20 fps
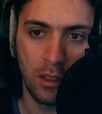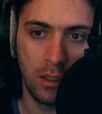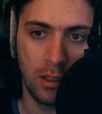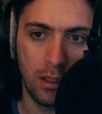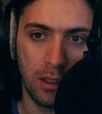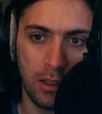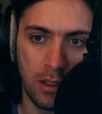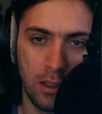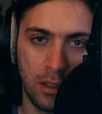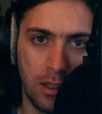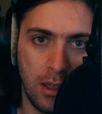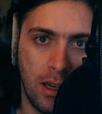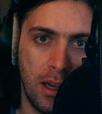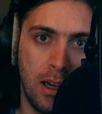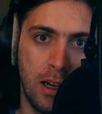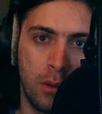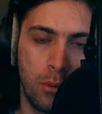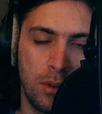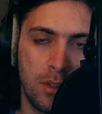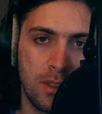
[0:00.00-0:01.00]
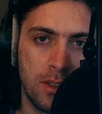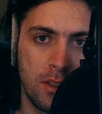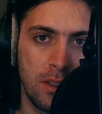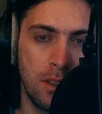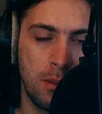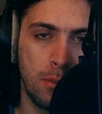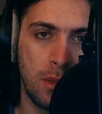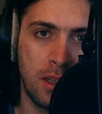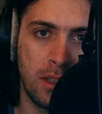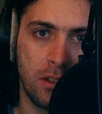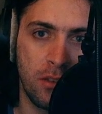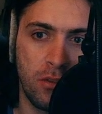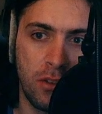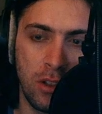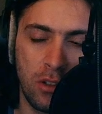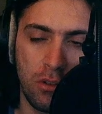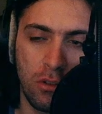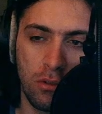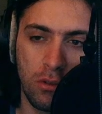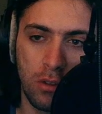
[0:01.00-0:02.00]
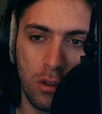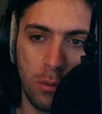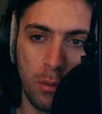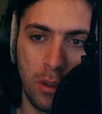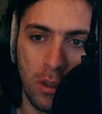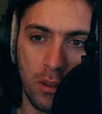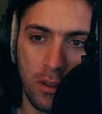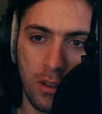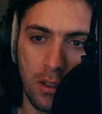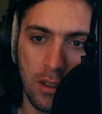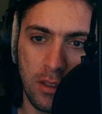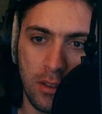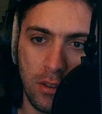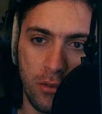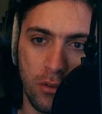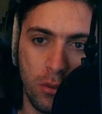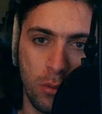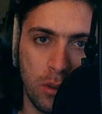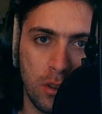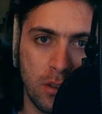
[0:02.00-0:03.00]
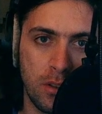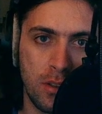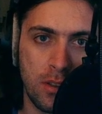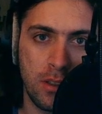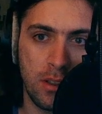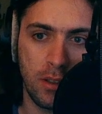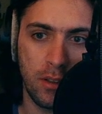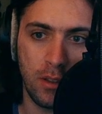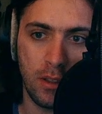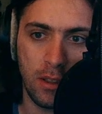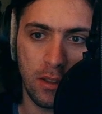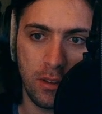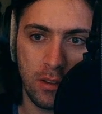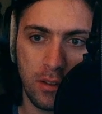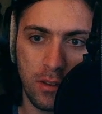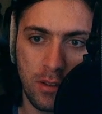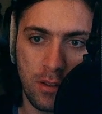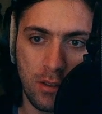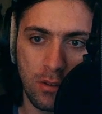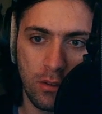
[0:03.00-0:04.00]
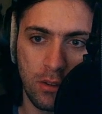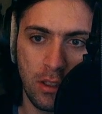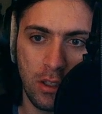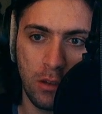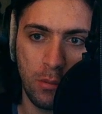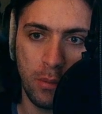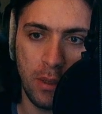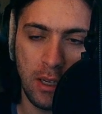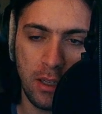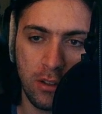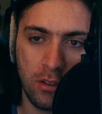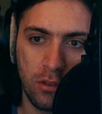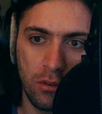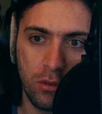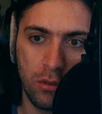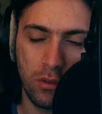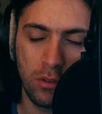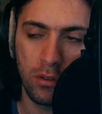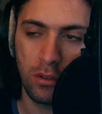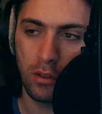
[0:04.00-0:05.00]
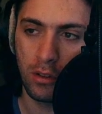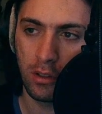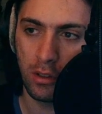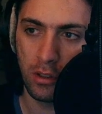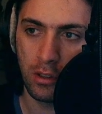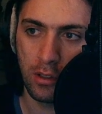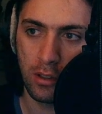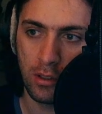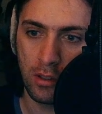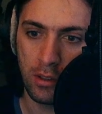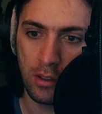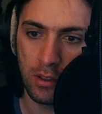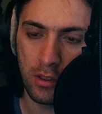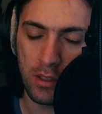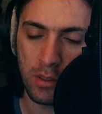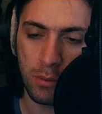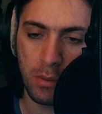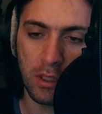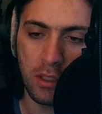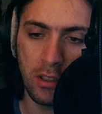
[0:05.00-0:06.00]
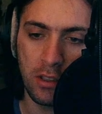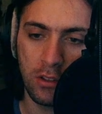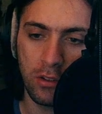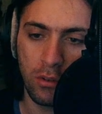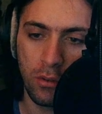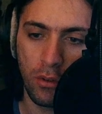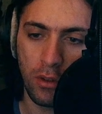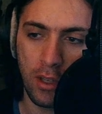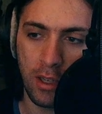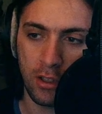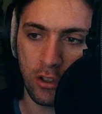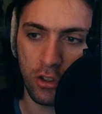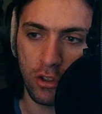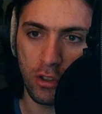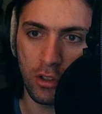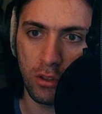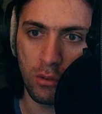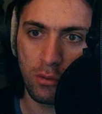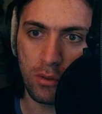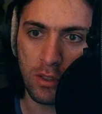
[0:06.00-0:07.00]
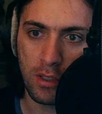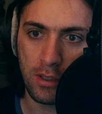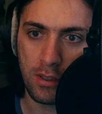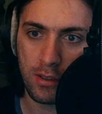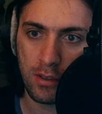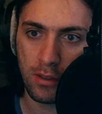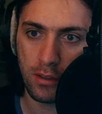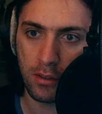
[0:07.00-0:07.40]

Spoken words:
I recently made a video about that if you want to see that. So now back to speaking to the actual users.